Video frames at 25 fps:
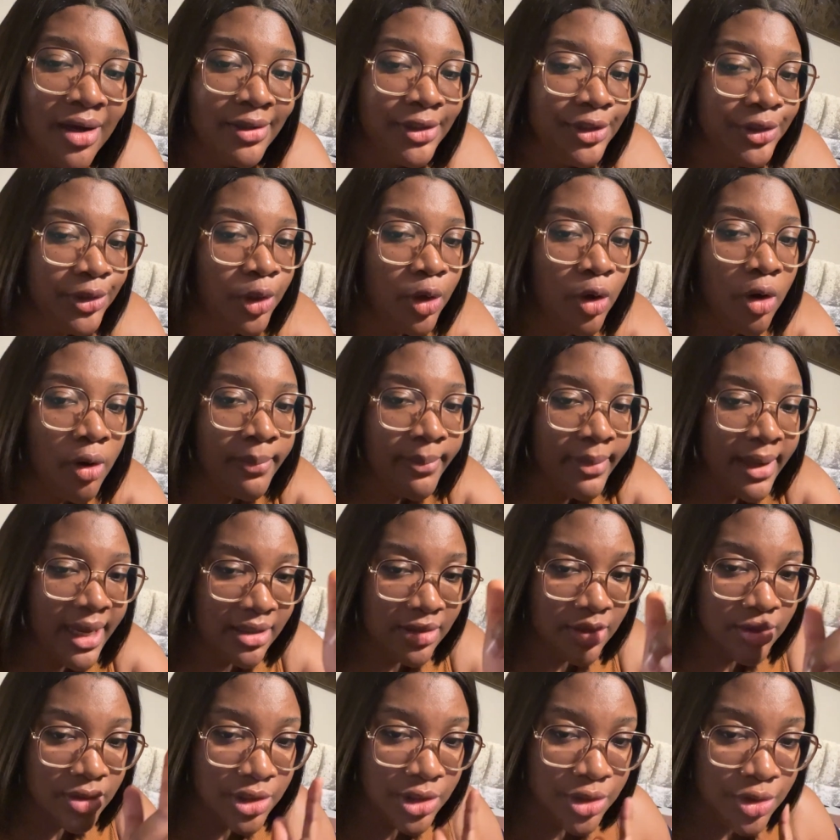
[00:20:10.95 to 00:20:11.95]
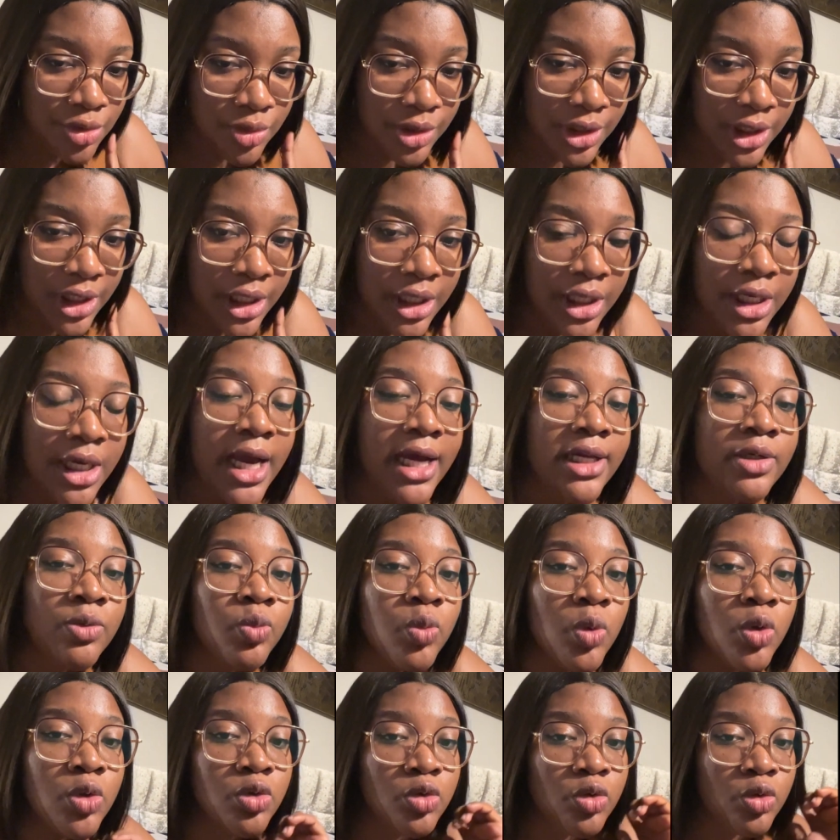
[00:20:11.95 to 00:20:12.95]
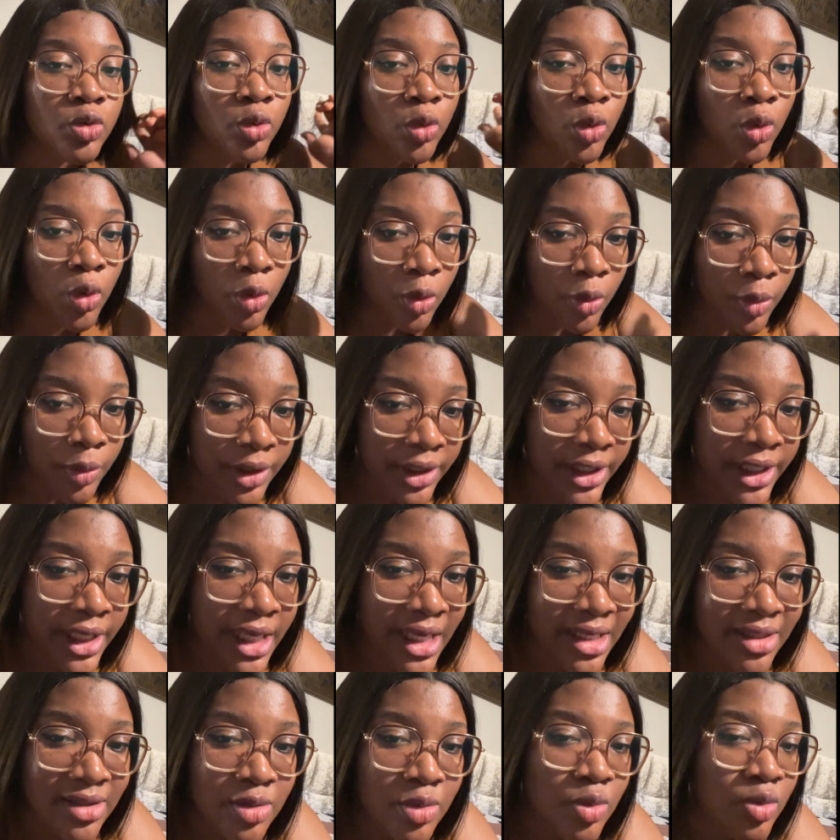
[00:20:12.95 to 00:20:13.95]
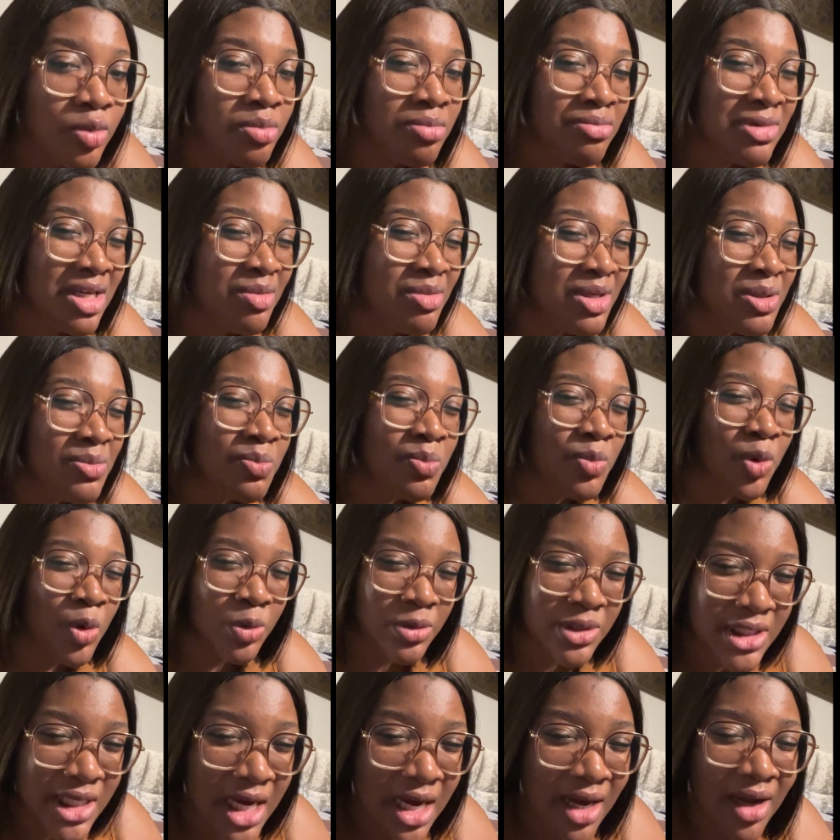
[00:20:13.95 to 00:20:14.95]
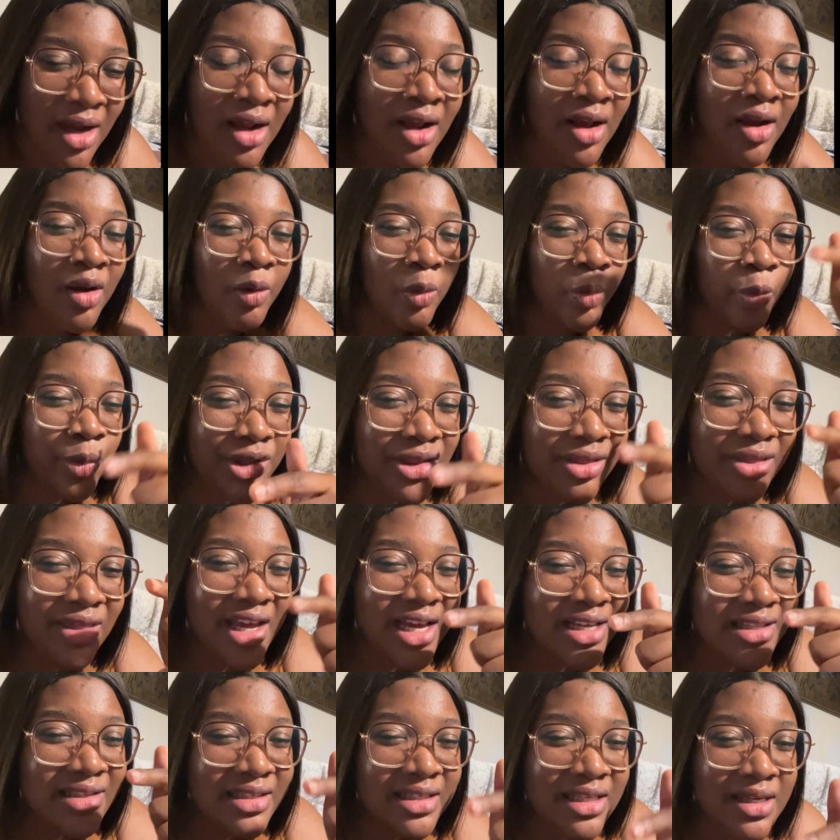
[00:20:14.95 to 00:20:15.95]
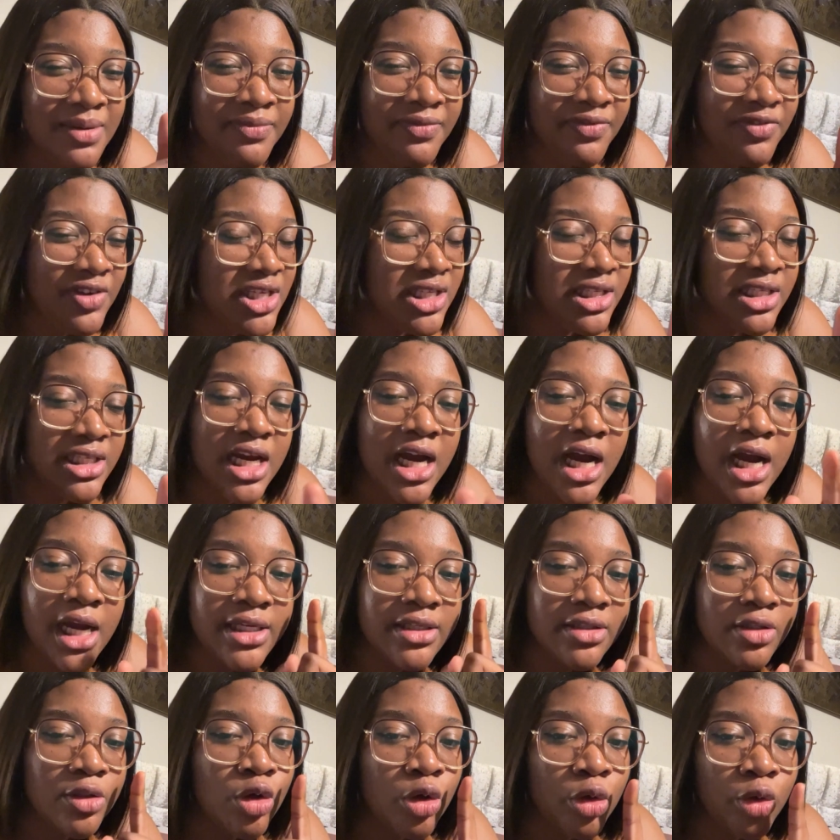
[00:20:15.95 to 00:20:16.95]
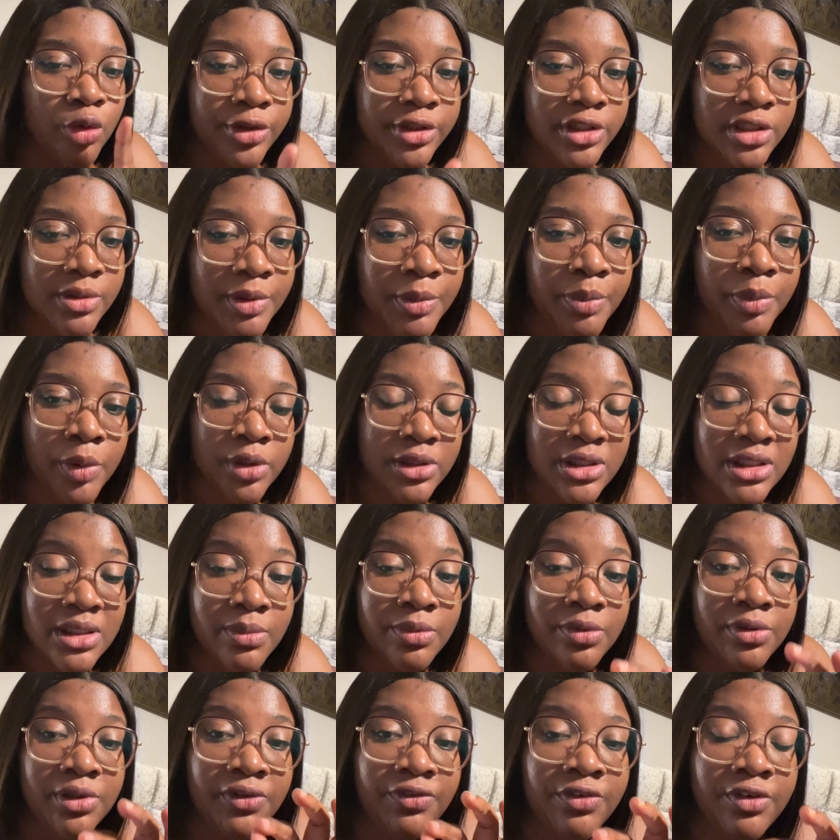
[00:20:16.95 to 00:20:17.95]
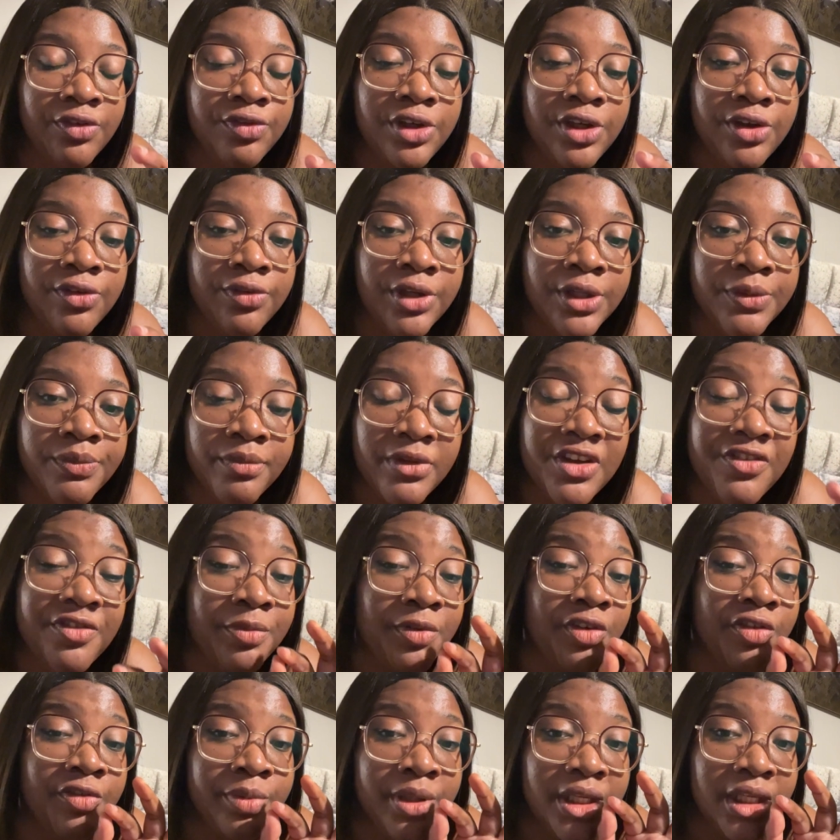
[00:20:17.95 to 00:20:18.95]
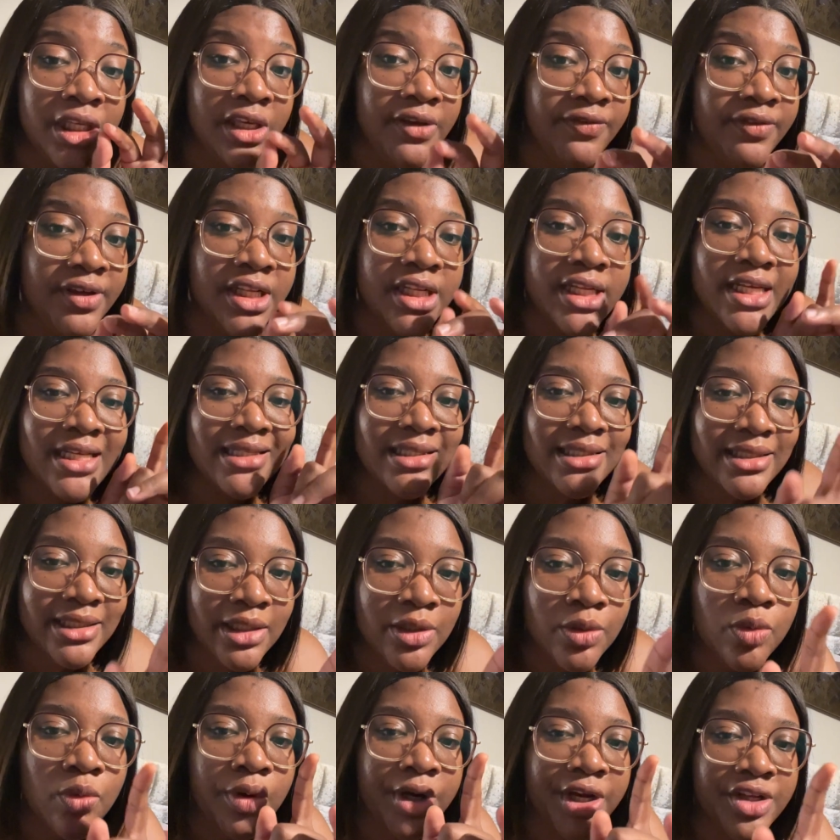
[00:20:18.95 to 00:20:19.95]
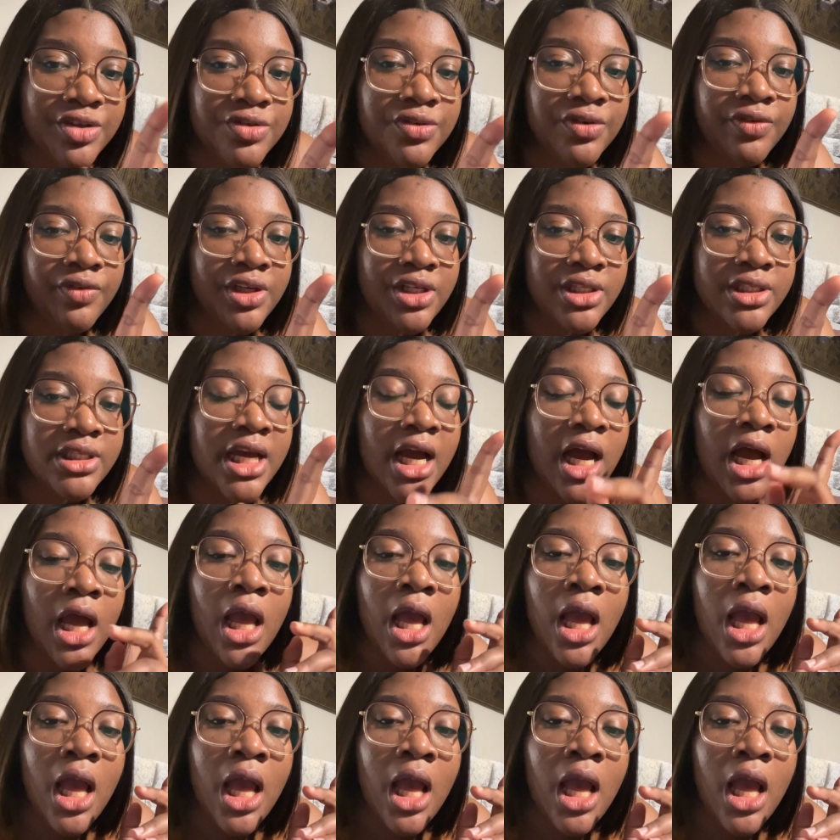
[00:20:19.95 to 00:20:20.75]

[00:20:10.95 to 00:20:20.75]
you come back to the UK and want to go again to maybe Malta with that same visa, it's not going to be possible if you've been given a single entry visa.